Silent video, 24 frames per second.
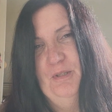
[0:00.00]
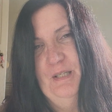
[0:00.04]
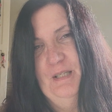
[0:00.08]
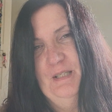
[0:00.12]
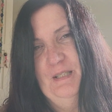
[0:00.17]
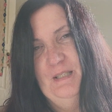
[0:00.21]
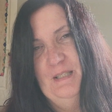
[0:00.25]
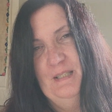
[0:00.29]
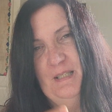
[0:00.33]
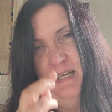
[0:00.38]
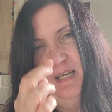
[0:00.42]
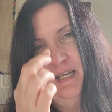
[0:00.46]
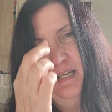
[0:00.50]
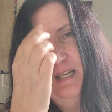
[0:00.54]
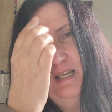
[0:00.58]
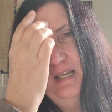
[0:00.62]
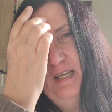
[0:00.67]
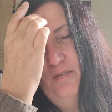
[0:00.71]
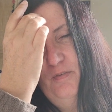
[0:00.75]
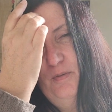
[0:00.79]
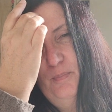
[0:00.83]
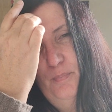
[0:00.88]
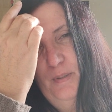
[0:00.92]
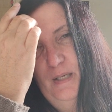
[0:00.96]
it, I
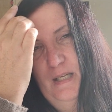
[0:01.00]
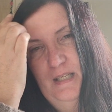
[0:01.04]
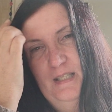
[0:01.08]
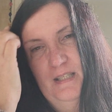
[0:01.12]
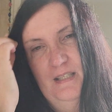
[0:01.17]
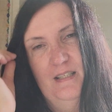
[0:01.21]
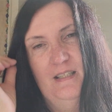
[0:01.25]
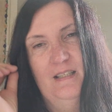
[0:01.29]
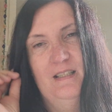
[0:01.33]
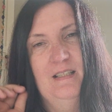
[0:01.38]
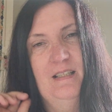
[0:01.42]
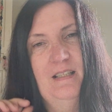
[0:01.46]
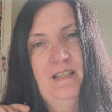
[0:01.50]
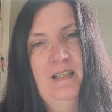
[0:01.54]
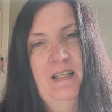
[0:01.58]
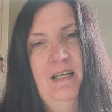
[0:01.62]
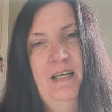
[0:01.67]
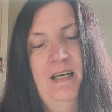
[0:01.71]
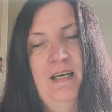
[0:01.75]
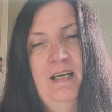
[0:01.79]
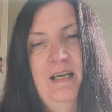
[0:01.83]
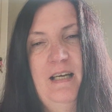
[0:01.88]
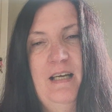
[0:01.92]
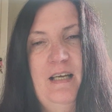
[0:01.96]
have a painting
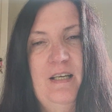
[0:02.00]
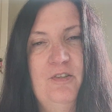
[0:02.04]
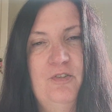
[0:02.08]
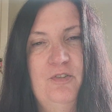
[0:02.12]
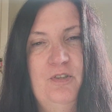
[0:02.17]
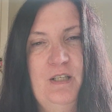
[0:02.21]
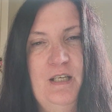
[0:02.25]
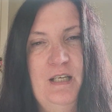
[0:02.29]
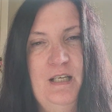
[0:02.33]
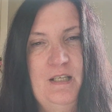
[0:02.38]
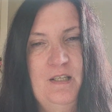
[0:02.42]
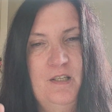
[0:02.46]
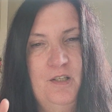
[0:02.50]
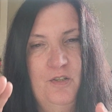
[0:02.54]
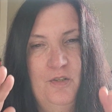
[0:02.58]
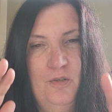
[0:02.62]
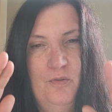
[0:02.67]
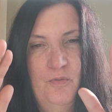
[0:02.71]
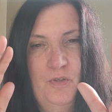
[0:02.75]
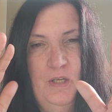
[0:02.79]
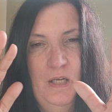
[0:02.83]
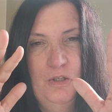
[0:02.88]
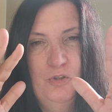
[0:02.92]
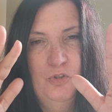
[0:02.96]
that has the hands of
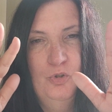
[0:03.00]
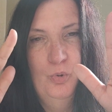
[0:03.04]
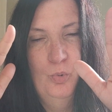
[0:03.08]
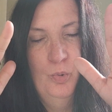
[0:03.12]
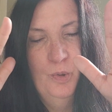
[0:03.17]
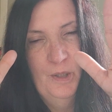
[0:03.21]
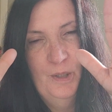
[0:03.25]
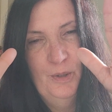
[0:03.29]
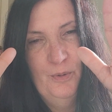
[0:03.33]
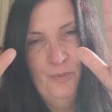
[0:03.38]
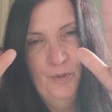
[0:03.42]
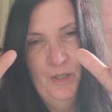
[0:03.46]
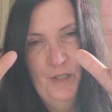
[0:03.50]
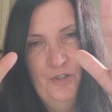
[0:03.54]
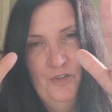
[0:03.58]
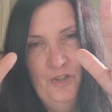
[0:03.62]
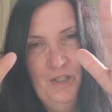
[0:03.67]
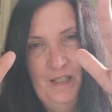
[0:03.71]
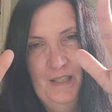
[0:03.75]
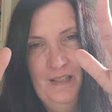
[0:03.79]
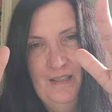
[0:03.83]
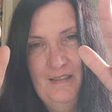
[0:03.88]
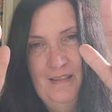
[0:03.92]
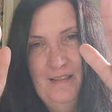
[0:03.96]
Yeshua
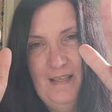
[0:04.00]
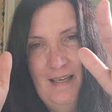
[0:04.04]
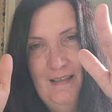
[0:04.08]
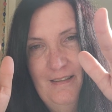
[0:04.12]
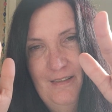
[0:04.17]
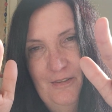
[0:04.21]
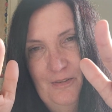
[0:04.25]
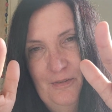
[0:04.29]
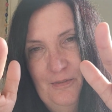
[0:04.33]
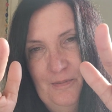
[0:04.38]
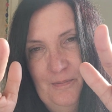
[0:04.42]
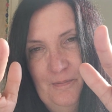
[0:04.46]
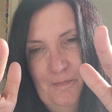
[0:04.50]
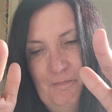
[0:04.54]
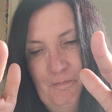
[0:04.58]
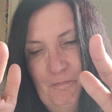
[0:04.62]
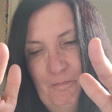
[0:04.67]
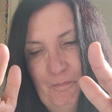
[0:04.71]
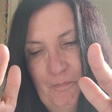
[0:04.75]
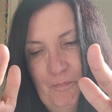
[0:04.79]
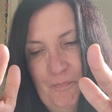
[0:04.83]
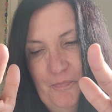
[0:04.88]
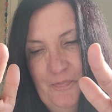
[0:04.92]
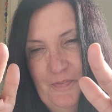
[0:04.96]
reaching down.
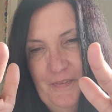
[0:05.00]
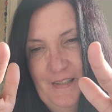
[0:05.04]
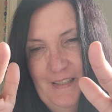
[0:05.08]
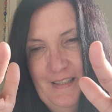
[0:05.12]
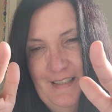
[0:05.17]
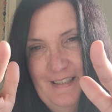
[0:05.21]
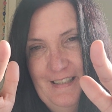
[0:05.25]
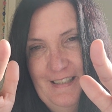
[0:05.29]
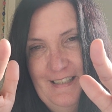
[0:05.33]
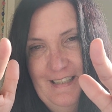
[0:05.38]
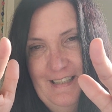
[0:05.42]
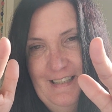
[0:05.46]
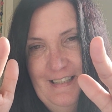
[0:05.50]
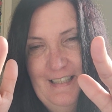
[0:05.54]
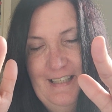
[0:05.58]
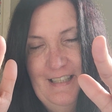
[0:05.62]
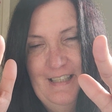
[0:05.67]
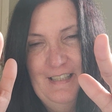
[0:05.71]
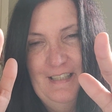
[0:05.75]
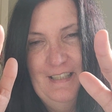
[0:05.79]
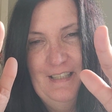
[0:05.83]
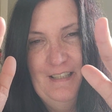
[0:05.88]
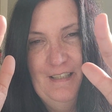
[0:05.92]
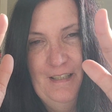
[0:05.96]

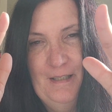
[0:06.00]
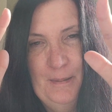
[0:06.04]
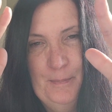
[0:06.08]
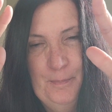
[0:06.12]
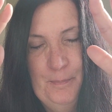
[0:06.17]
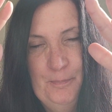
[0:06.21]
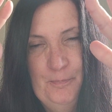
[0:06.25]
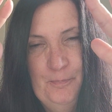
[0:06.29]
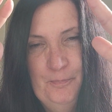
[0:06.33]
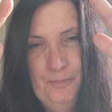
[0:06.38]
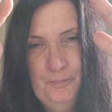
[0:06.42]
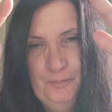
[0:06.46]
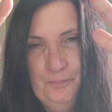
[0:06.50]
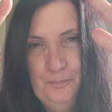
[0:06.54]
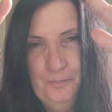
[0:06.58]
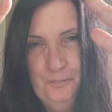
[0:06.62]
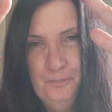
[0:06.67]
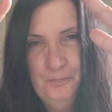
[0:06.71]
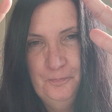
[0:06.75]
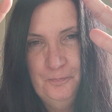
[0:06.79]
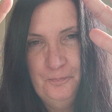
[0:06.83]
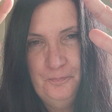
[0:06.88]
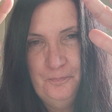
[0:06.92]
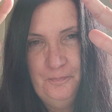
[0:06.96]
And
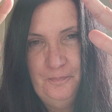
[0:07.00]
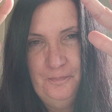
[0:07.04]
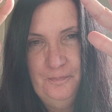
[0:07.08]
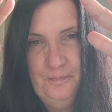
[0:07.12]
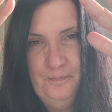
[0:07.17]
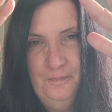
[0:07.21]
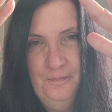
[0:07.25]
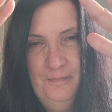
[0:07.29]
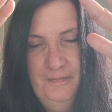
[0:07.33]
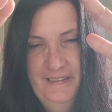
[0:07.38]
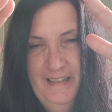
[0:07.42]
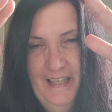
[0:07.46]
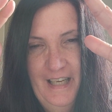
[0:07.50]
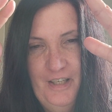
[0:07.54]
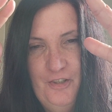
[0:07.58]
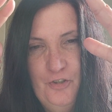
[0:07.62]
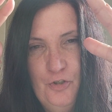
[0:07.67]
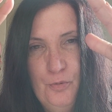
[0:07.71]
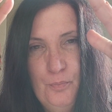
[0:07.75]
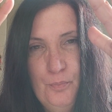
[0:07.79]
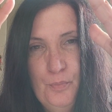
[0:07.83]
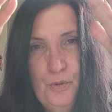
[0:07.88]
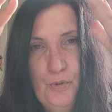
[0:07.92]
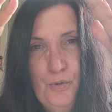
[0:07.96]
as
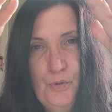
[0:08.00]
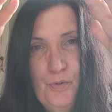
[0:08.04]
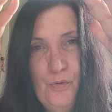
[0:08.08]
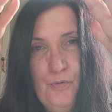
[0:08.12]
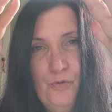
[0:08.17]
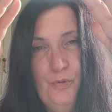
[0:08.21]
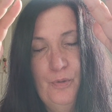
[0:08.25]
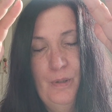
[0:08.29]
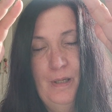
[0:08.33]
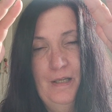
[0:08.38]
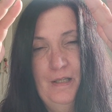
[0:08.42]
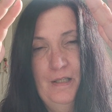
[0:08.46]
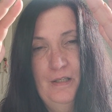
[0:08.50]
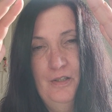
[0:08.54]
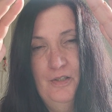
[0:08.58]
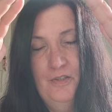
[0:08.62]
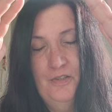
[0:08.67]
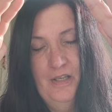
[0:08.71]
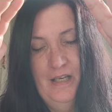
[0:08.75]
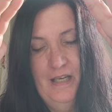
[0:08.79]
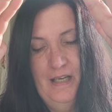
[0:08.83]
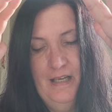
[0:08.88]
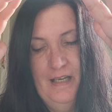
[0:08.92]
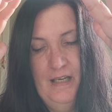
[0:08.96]
you move throughout your
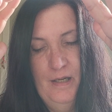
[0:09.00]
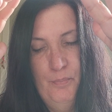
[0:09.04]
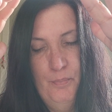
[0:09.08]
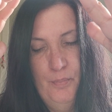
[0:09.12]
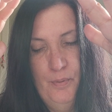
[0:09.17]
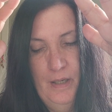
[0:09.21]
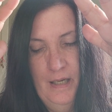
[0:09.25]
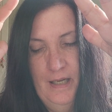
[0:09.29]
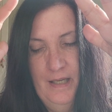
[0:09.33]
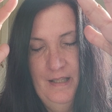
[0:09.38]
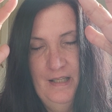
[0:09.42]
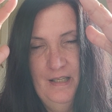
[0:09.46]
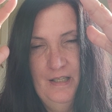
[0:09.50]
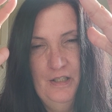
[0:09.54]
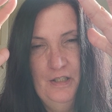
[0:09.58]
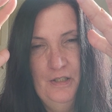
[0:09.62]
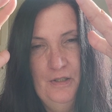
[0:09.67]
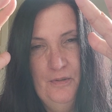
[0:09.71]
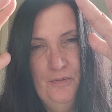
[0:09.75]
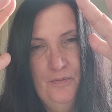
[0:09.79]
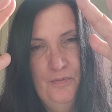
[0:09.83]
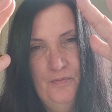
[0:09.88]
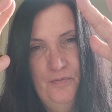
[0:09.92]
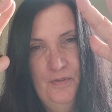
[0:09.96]
day, I pray that
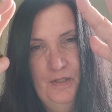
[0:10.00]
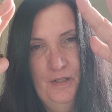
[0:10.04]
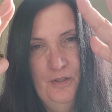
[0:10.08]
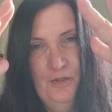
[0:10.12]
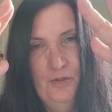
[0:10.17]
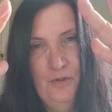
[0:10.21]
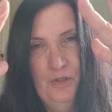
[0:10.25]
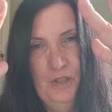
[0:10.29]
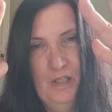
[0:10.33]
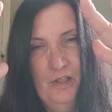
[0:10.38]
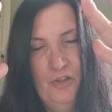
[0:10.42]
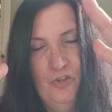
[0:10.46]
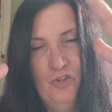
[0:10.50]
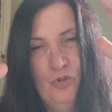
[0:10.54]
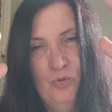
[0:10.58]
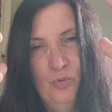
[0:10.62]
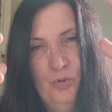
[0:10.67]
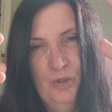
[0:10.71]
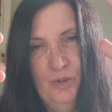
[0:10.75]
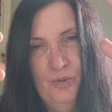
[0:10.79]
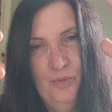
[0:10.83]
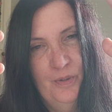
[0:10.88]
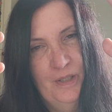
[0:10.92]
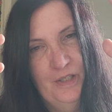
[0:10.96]
you feel
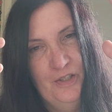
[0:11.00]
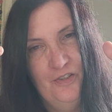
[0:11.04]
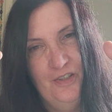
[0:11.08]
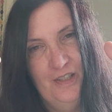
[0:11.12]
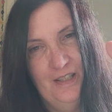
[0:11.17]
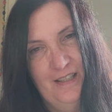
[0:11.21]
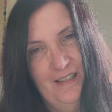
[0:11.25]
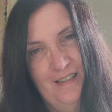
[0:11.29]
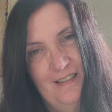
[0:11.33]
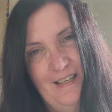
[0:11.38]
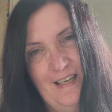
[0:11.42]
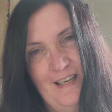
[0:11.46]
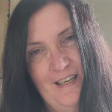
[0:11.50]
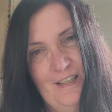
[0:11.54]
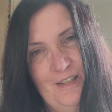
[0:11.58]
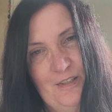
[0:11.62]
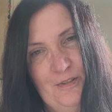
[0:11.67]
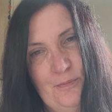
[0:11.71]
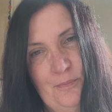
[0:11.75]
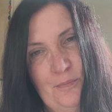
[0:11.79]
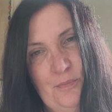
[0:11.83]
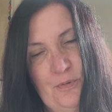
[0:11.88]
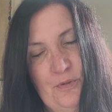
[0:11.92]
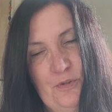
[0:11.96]
Yeshua reaching
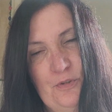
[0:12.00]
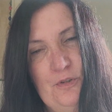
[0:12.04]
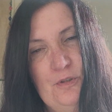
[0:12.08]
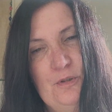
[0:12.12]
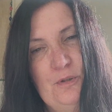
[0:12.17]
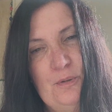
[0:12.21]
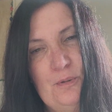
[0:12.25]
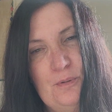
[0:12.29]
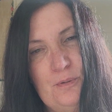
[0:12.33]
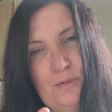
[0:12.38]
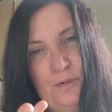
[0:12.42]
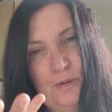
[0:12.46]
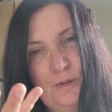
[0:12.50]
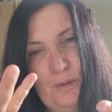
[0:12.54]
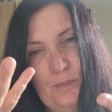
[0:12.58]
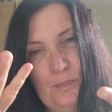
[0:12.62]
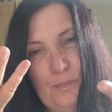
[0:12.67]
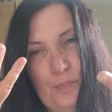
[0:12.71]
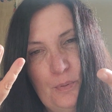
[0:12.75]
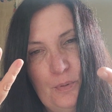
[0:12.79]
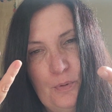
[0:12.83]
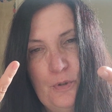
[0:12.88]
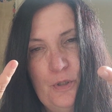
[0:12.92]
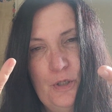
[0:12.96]
down to
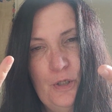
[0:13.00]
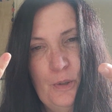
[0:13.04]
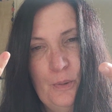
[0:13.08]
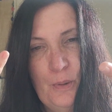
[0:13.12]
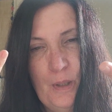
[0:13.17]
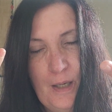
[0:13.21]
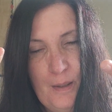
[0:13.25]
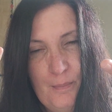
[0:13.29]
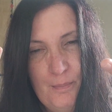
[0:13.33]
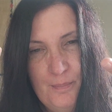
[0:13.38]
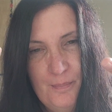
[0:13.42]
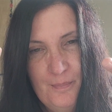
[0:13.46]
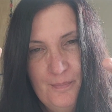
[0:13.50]
pull you up.